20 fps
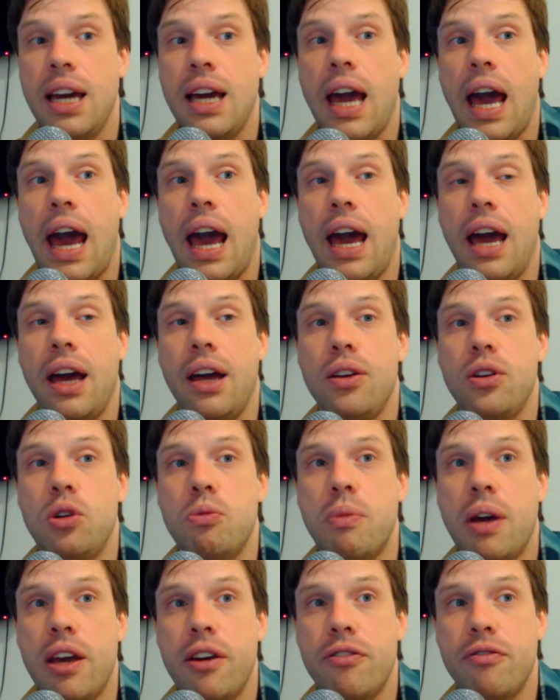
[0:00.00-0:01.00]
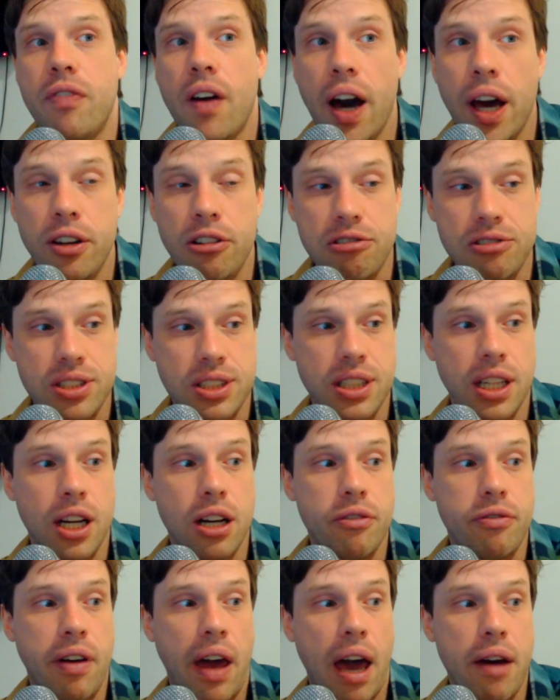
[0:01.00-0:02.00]
and you may find
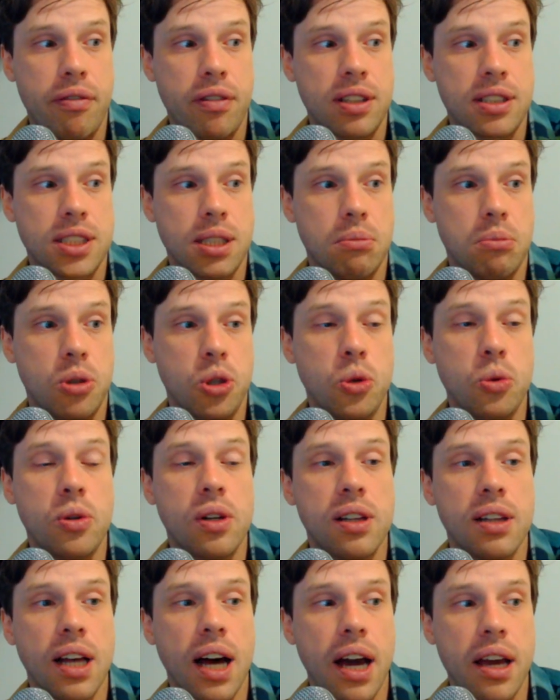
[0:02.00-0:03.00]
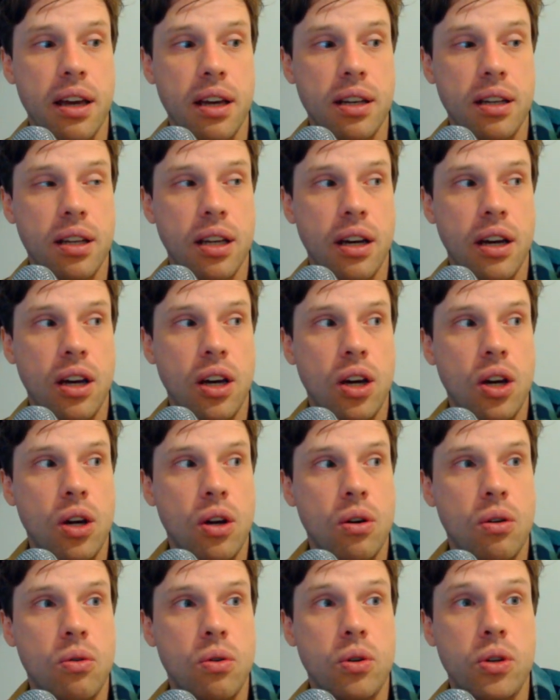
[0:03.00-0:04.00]
yourself having some new client.
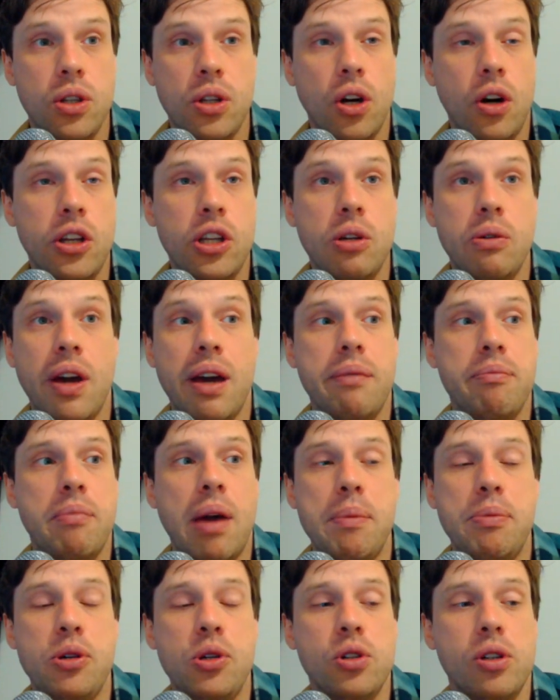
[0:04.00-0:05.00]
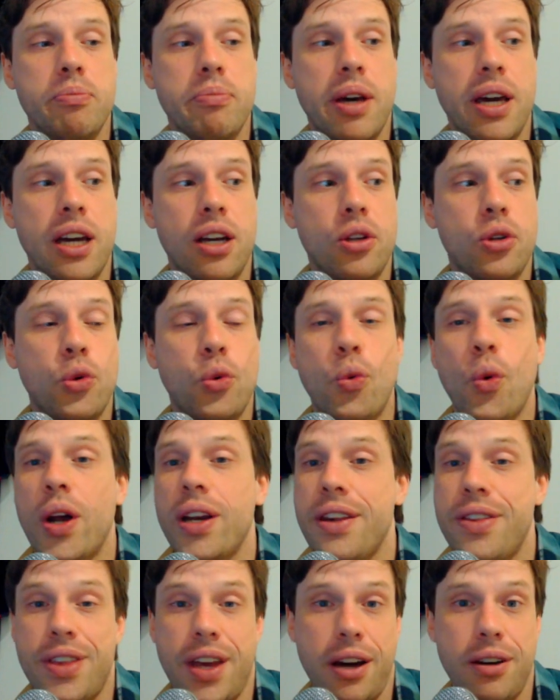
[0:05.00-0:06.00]
Maybe you'll make
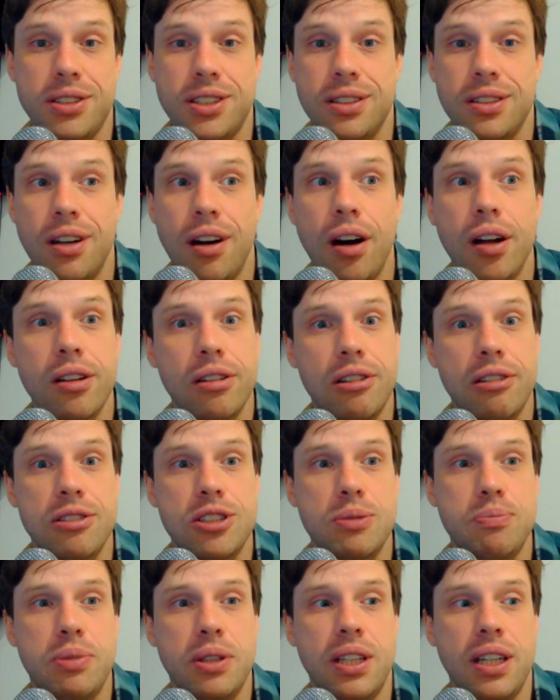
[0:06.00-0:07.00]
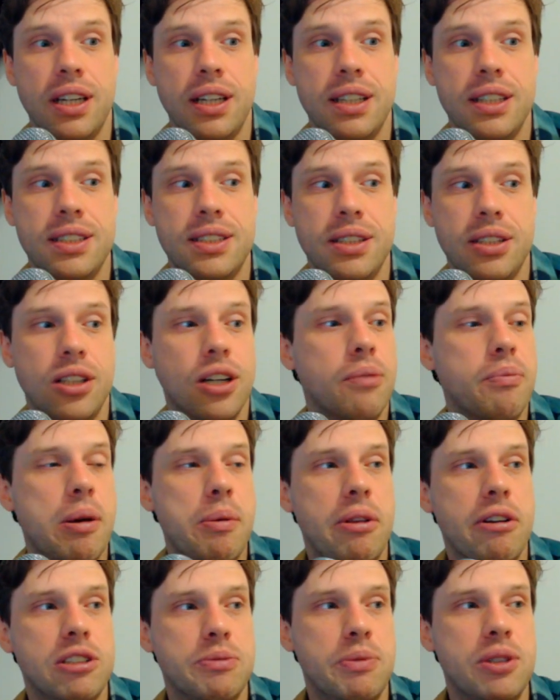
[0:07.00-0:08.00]
$20,000 because maybe
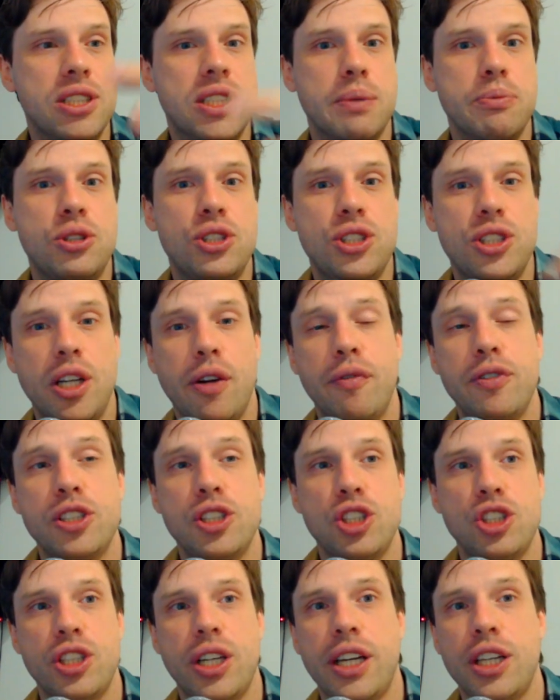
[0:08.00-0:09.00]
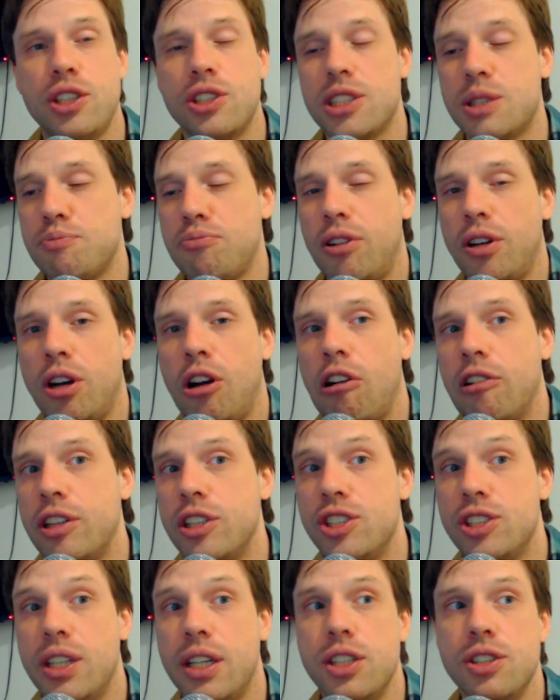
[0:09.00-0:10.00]
there's been some shifts, changes, priority
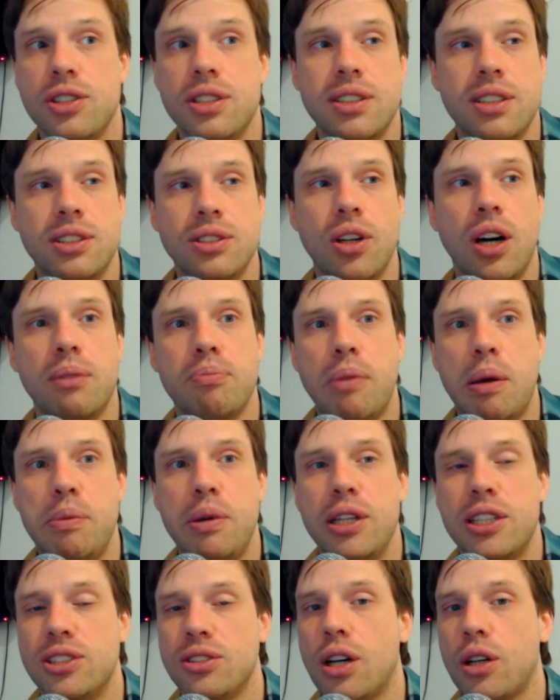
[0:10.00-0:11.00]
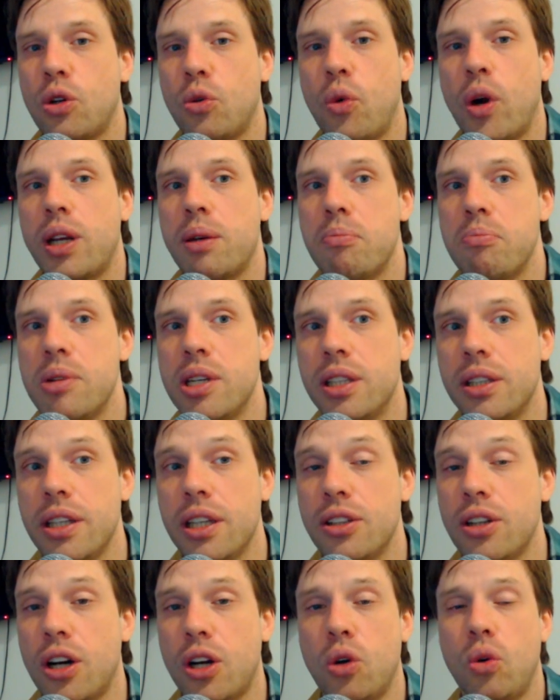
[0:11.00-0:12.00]
changes. It's not quite $1
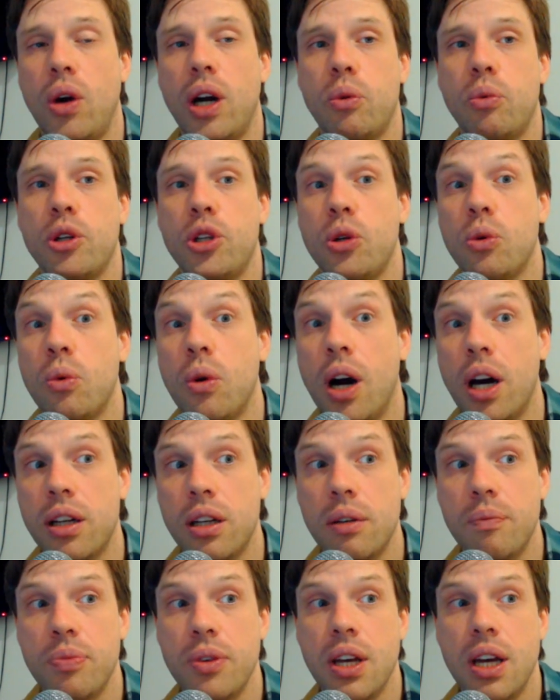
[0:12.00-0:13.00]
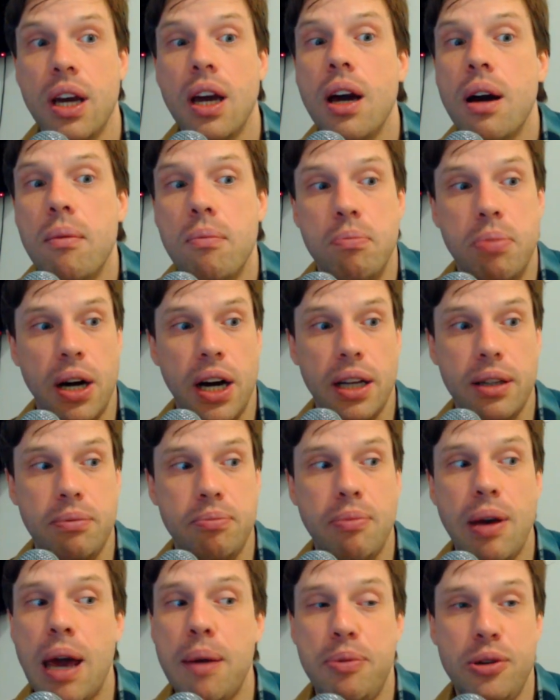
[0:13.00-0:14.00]
million, not quite what you wanted.
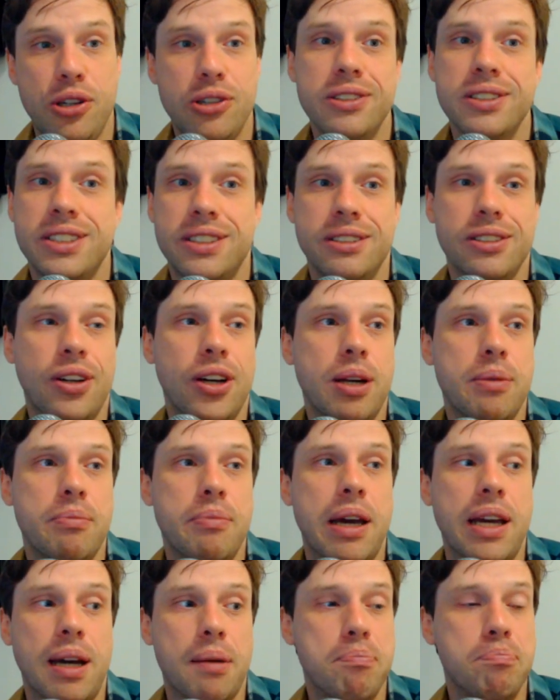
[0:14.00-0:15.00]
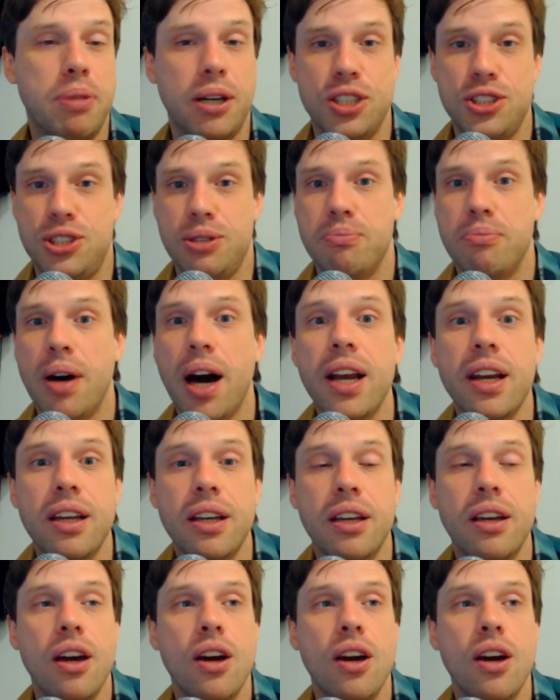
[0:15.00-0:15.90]
But maybe you're still going to make a bunch of money,